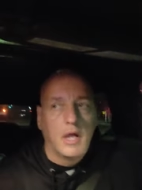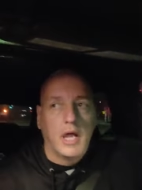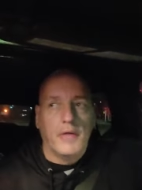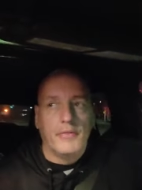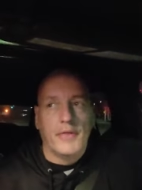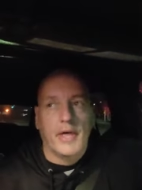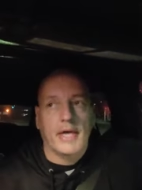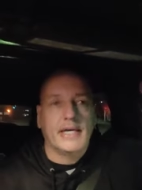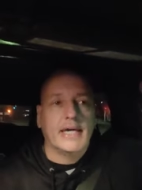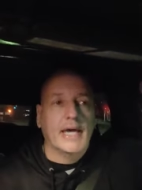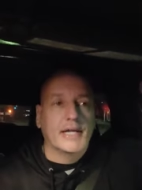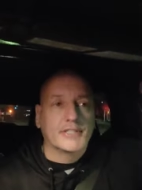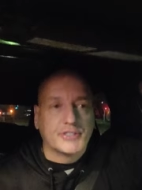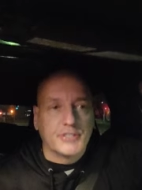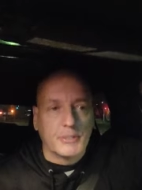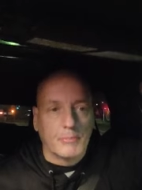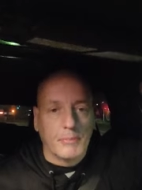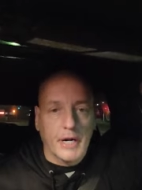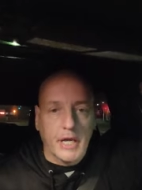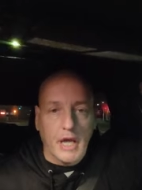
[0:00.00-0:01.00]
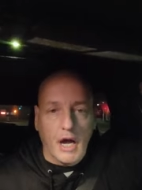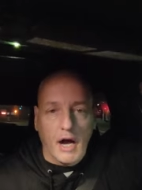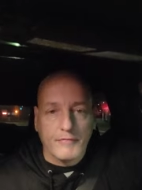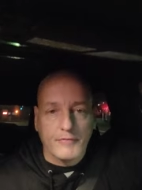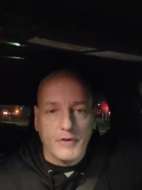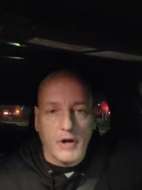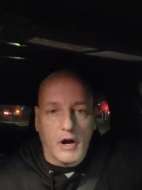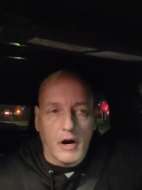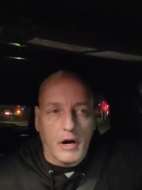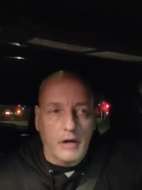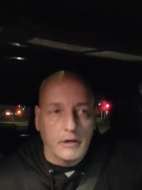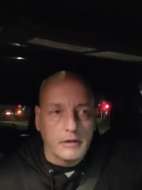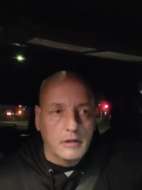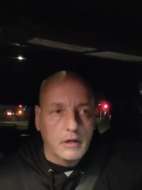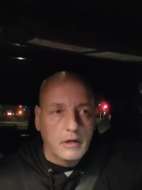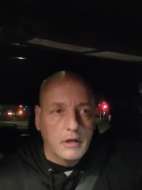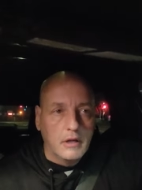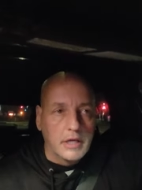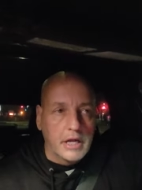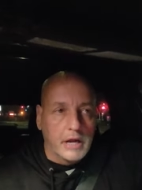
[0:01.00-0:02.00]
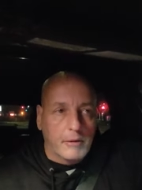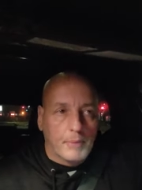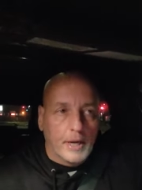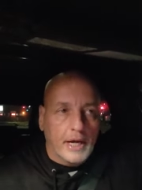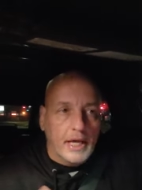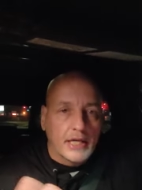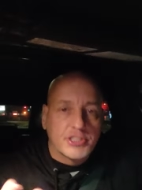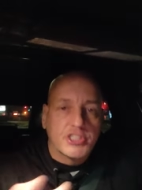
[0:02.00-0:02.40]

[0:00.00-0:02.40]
And they catch somebody off guard. Everybody